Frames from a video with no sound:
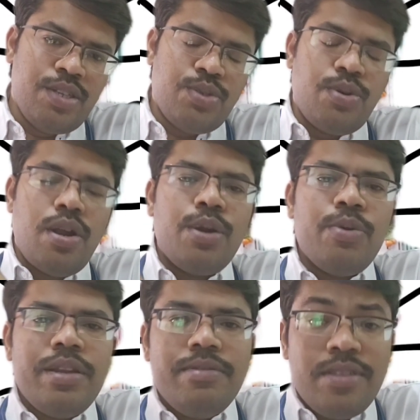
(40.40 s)
So not
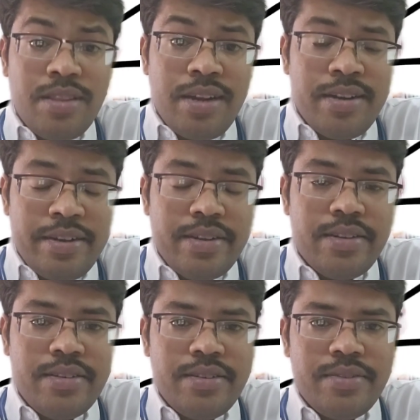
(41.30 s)
only with that
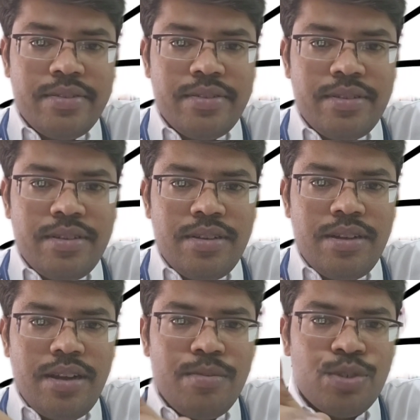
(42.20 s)
intern,
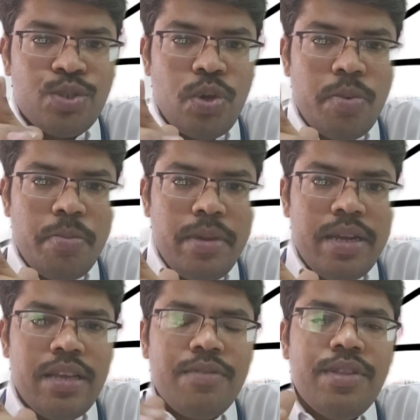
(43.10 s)
almost
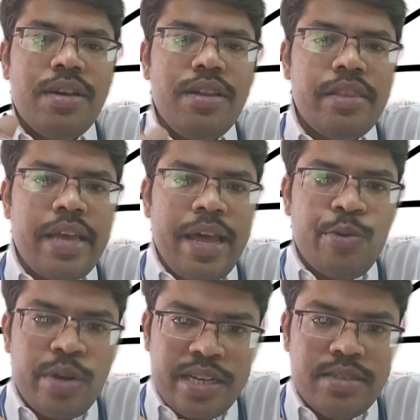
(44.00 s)
many of the
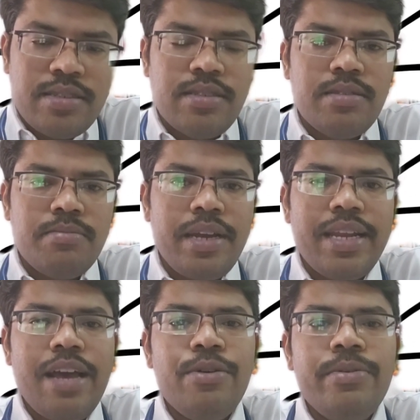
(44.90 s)
healthcare workers
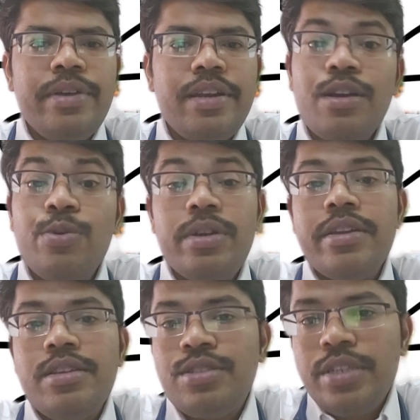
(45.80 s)
might have
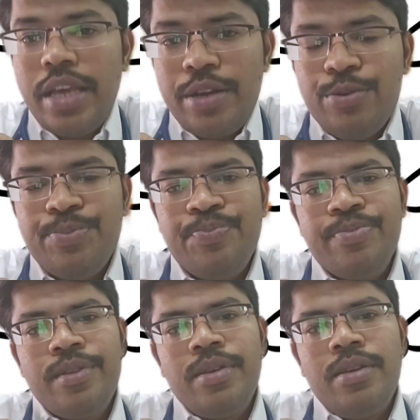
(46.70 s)
encountered this scenario.
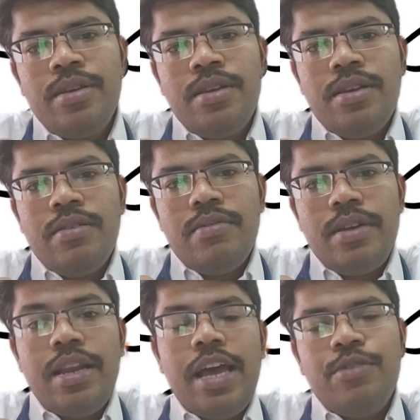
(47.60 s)

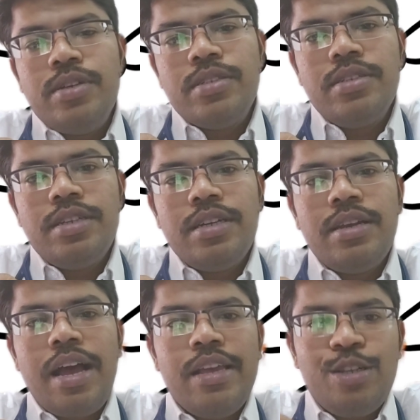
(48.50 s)
When I was
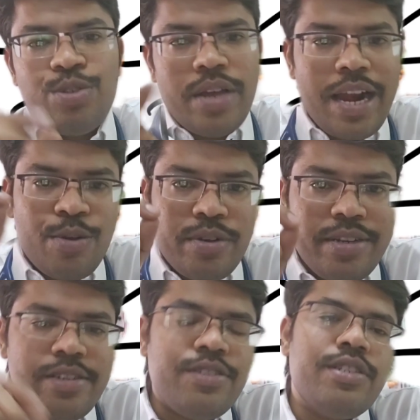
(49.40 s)
intern, I also had one
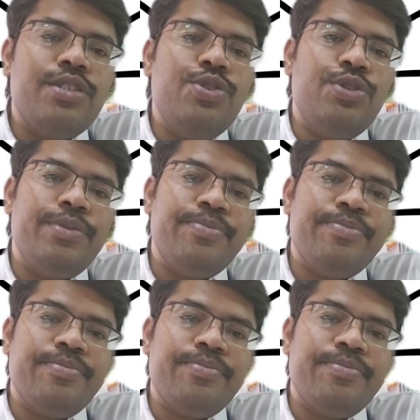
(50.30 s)
needle stick injury.